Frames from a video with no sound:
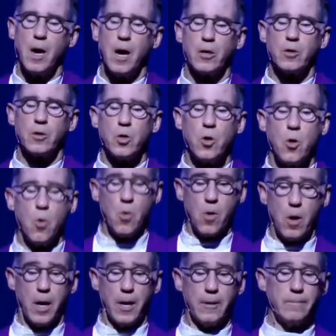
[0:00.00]
to our
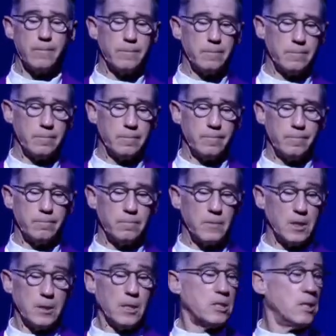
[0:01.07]
core,
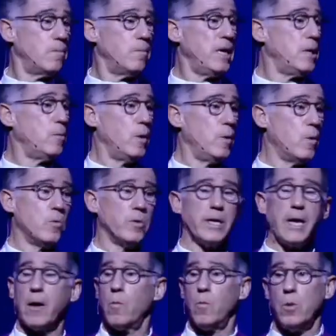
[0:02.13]
it doesn't mean we
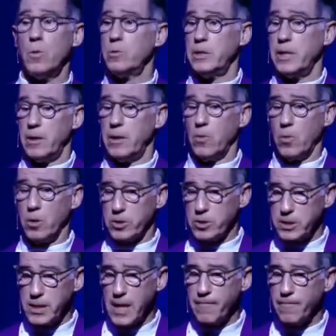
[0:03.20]
won't get wounded
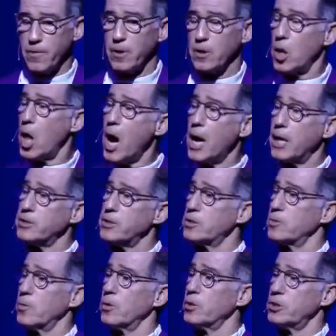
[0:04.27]
or suffer
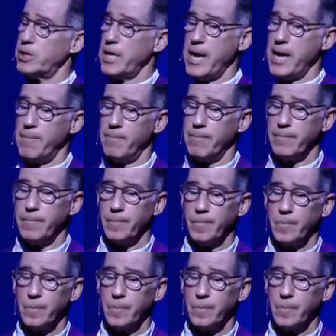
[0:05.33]
loss or shame